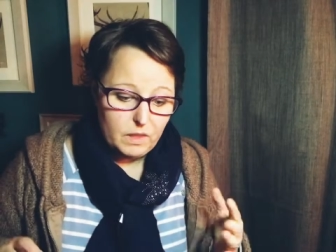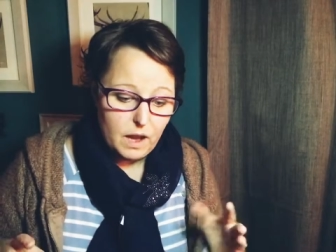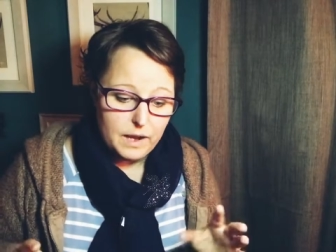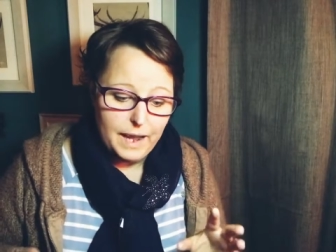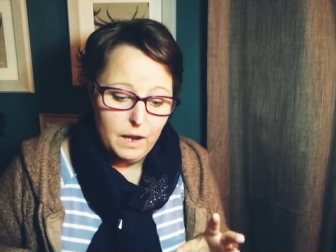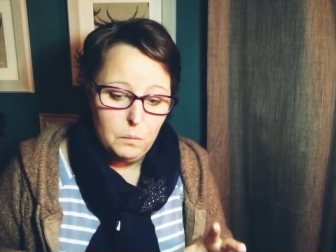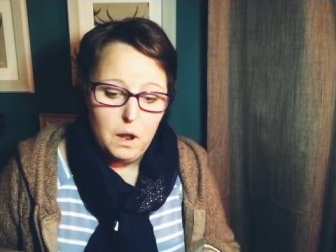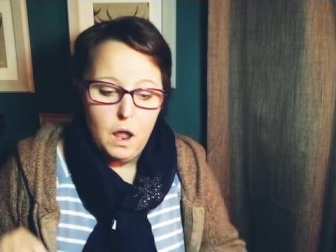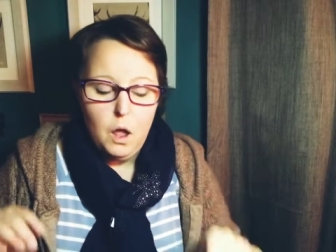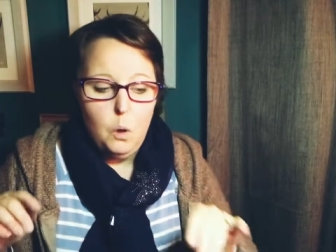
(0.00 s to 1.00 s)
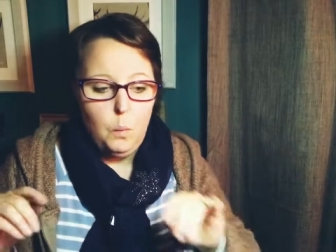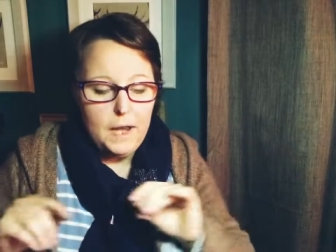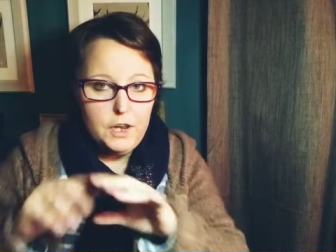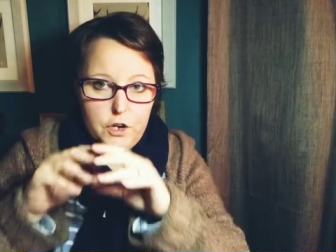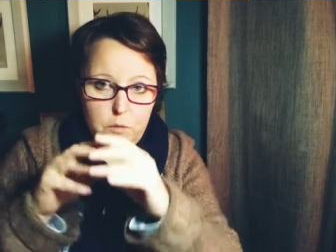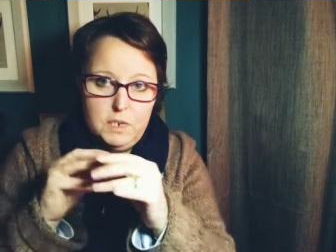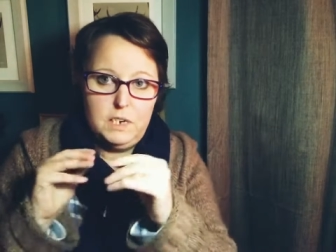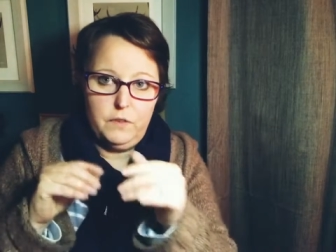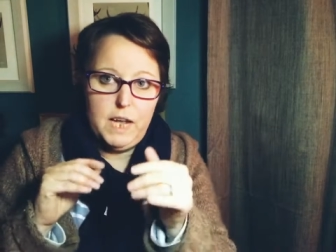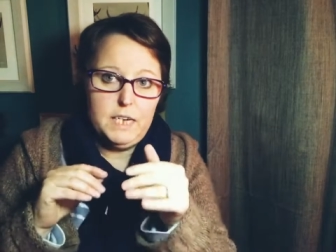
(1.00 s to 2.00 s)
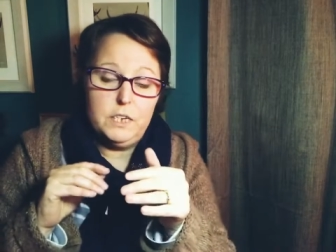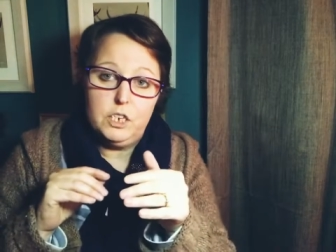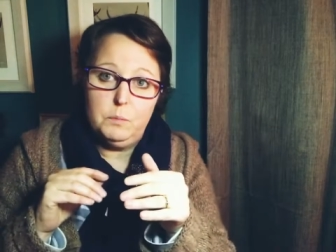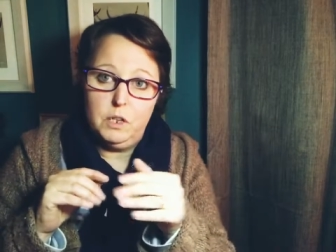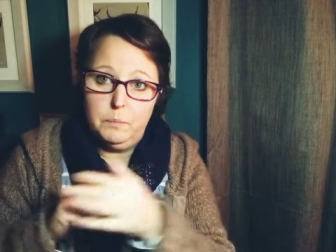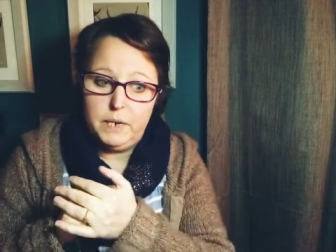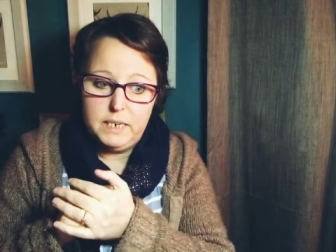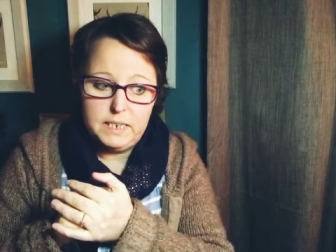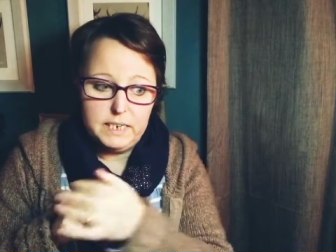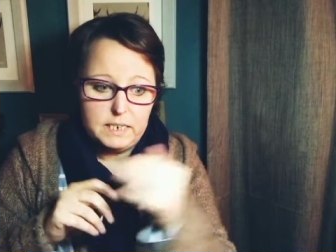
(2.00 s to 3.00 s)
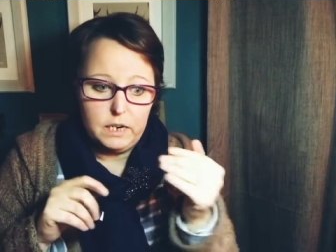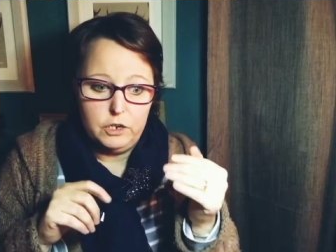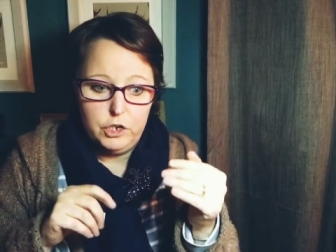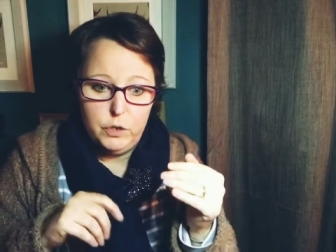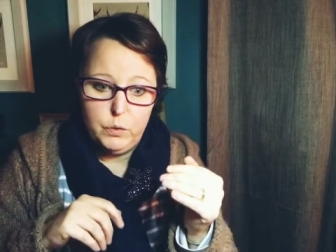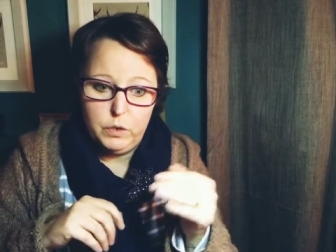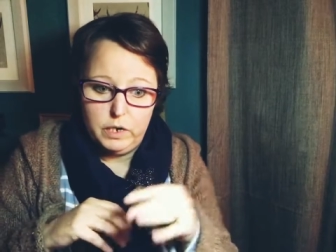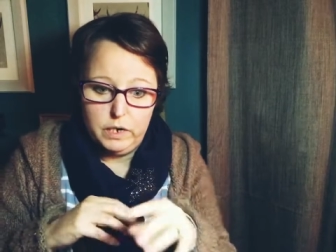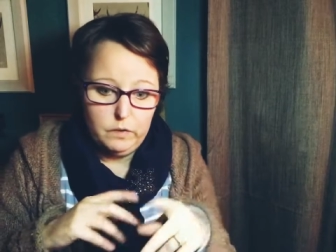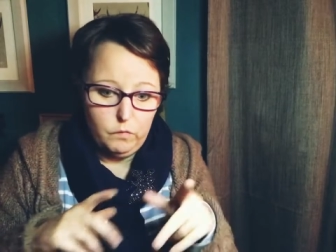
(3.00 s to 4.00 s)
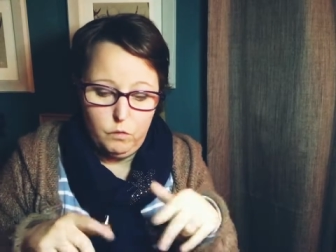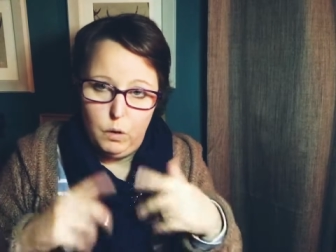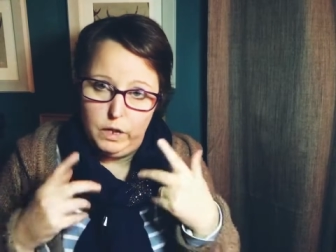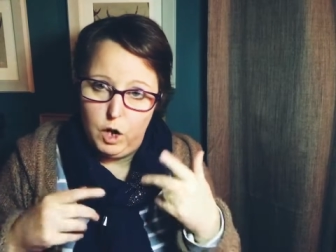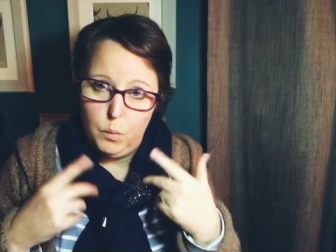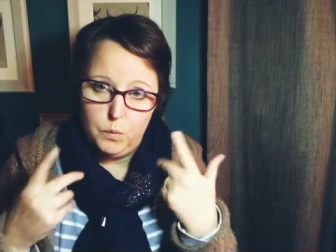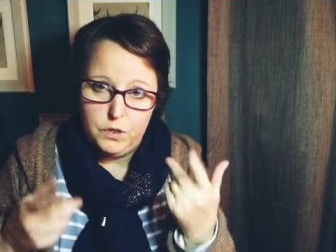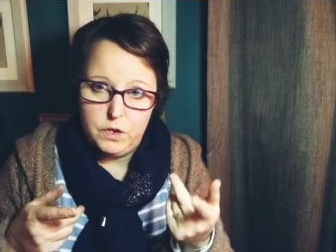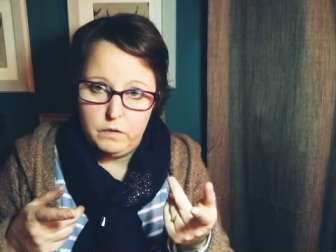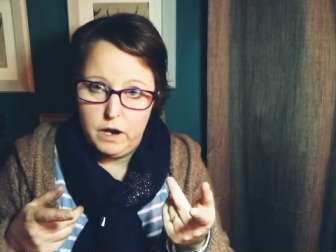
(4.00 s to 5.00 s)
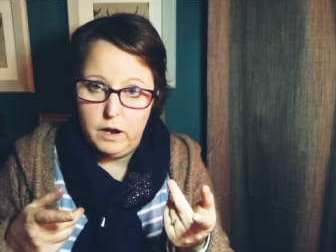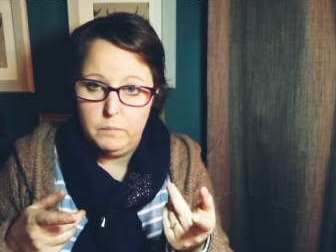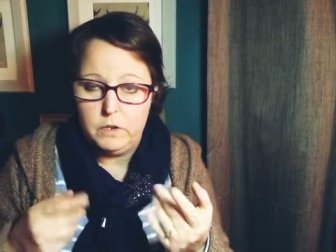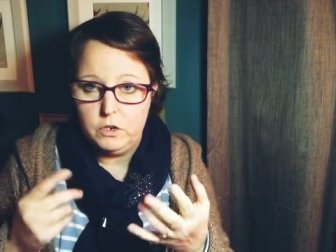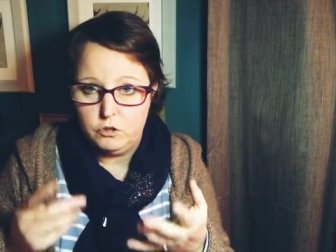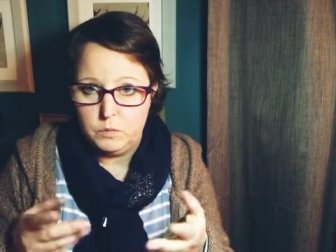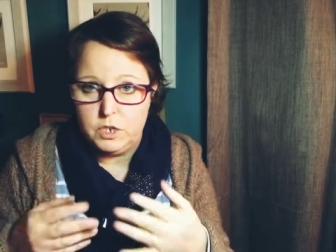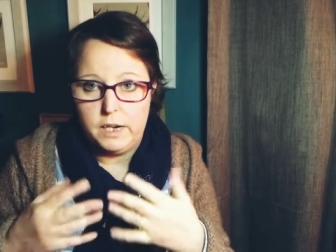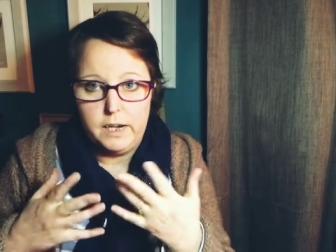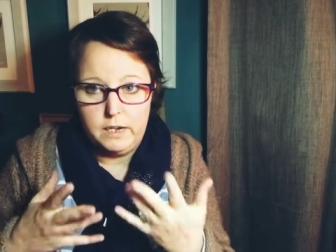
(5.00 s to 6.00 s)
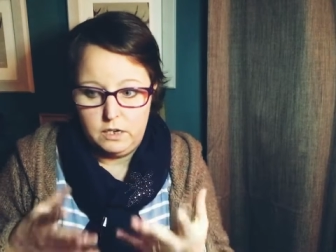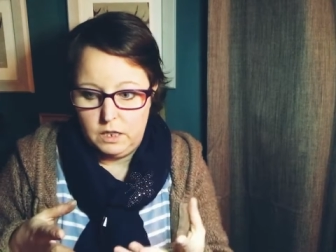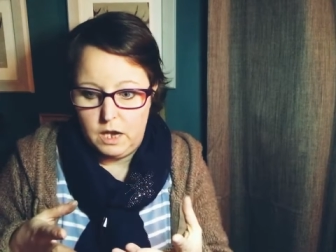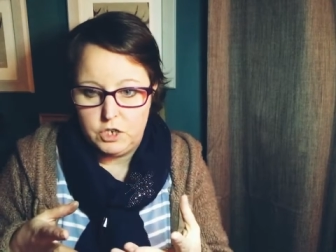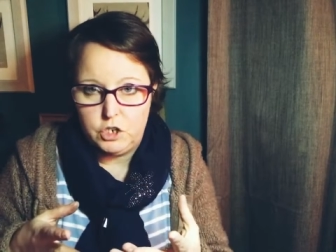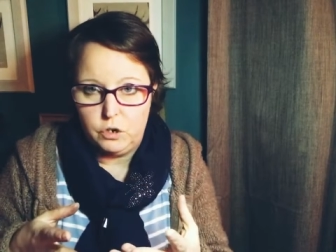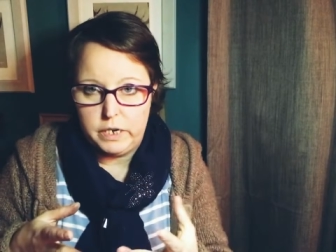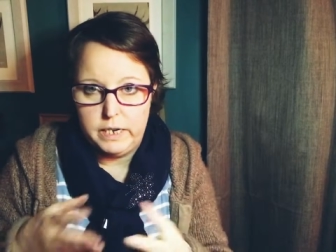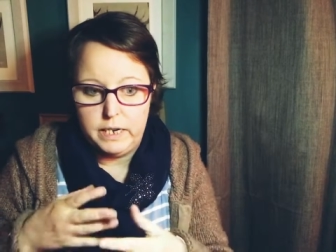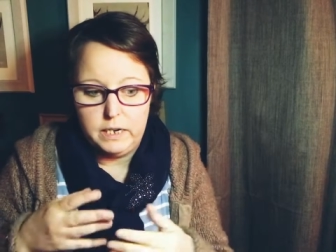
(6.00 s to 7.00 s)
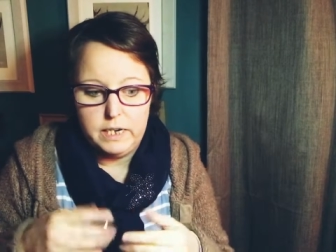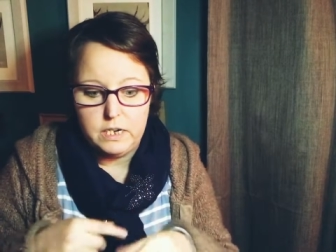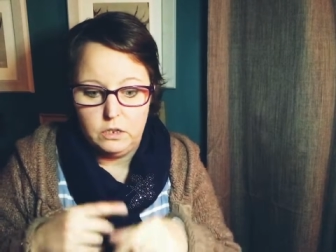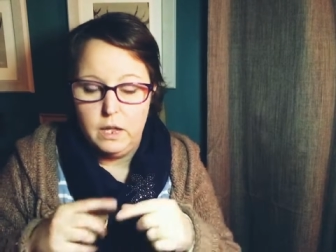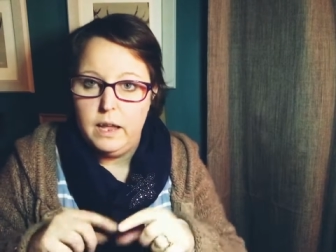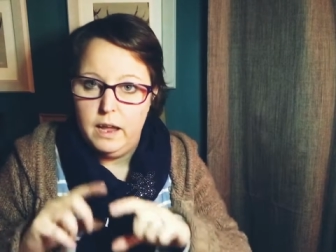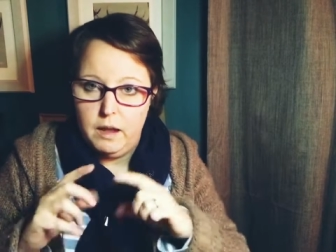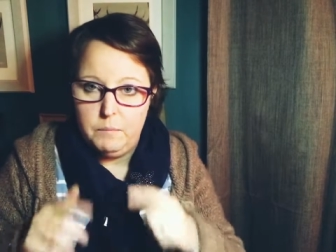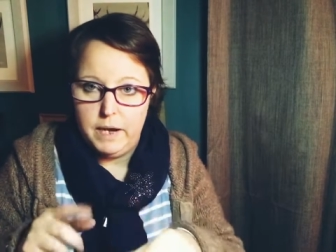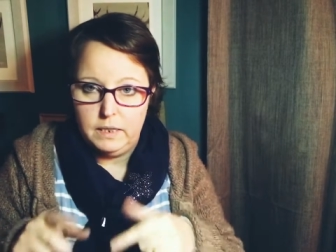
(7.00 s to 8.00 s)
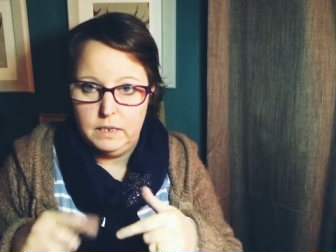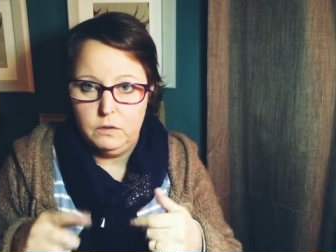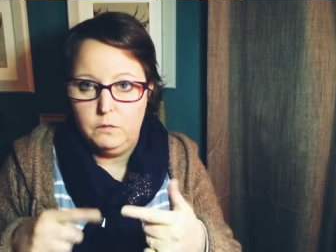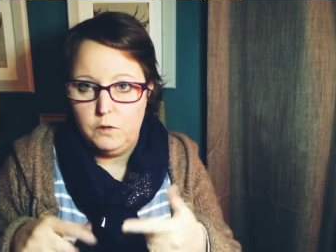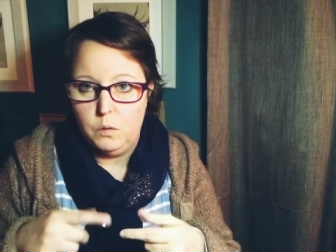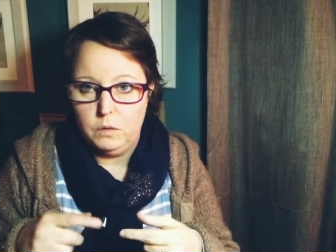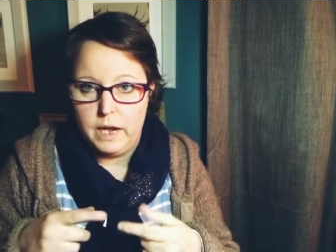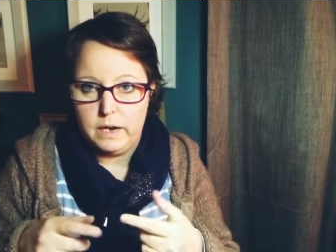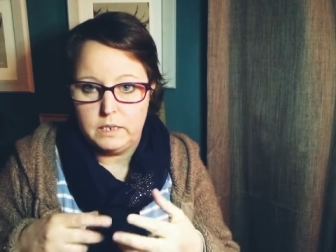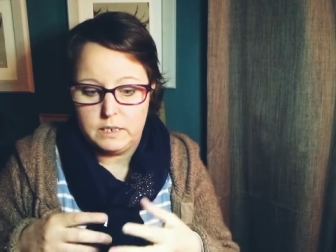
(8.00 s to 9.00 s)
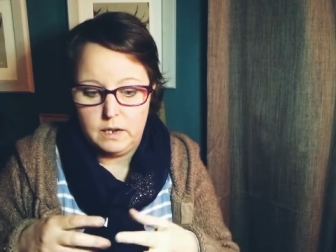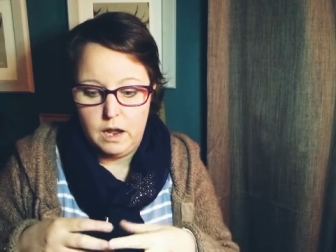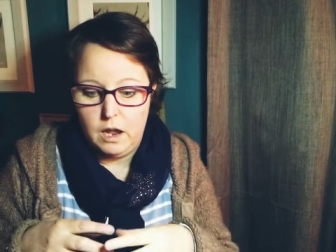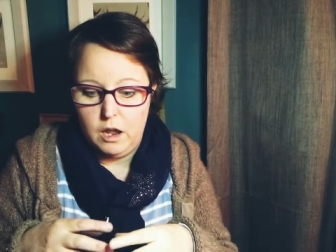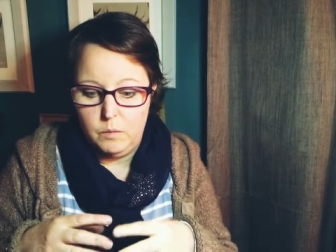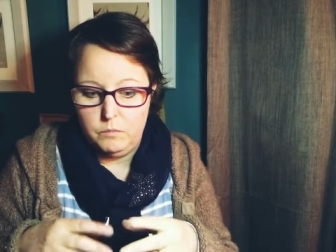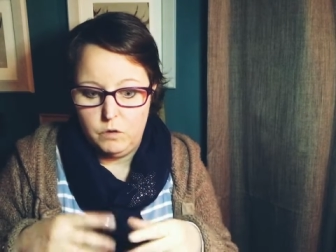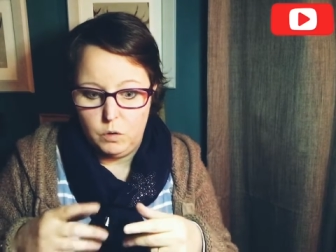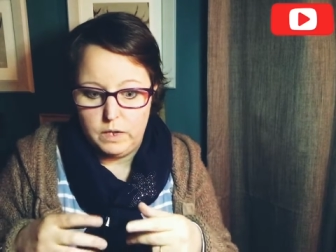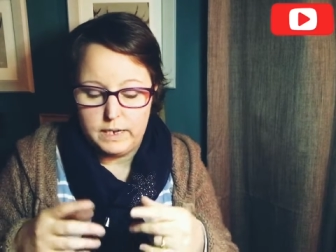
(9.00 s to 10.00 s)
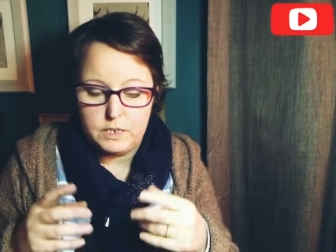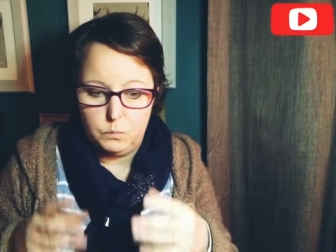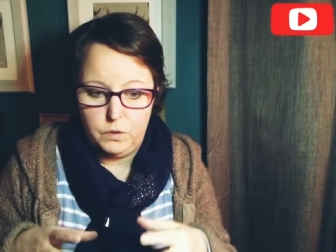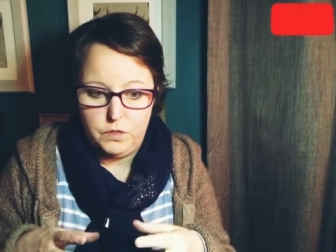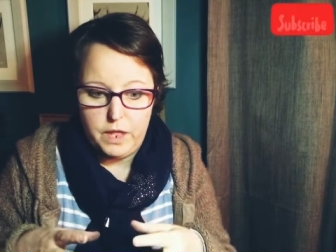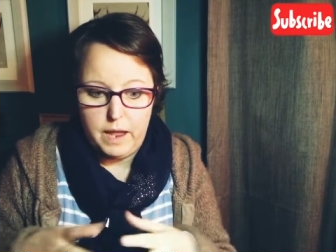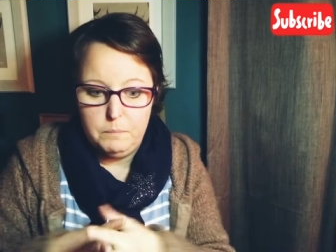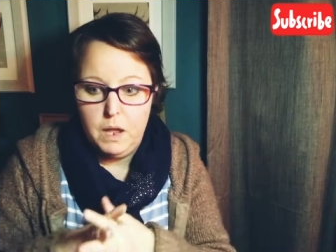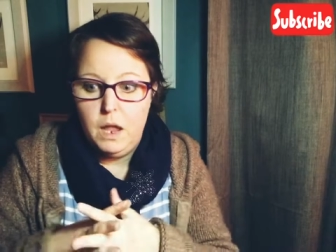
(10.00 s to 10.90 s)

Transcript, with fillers: Now, when you come to dividing your smaller pieces, you can roll it up with your um, your drumstick, your, your large chunky knitting needle, and make little fauxlags, um, rolags with them.